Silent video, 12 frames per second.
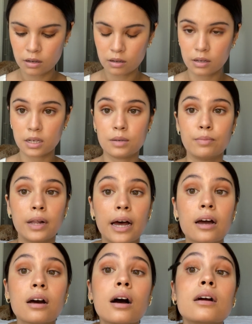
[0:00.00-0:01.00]
this
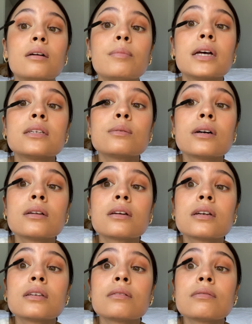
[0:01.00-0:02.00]
black RMS one
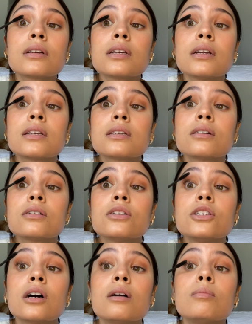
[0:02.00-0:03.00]
because it really does a good
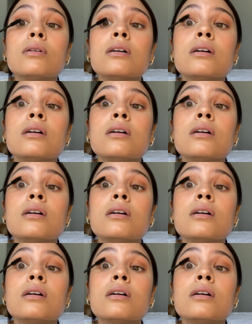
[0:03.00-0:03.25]
job.